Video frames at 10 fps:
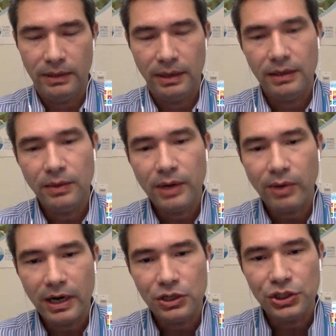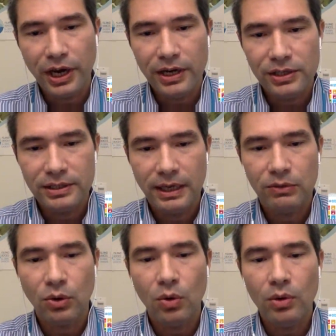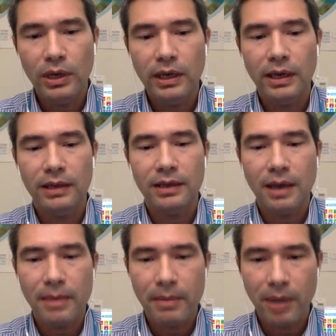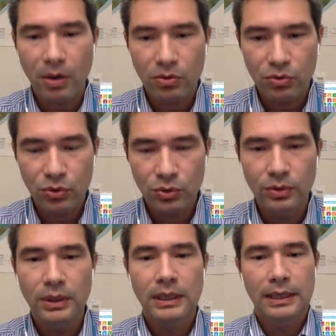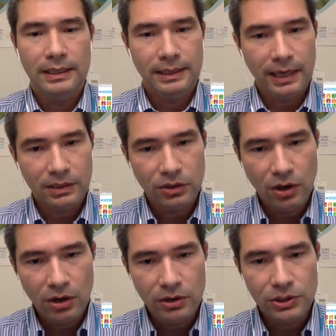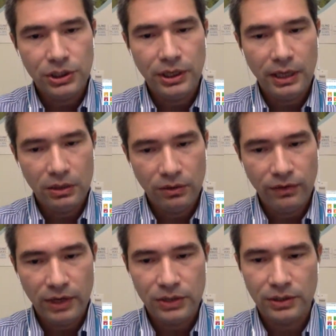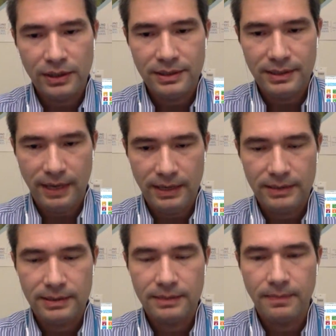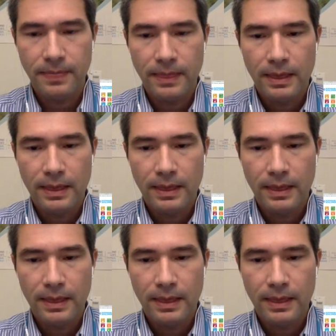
And they require change that only can come about through technology, innovation, and science.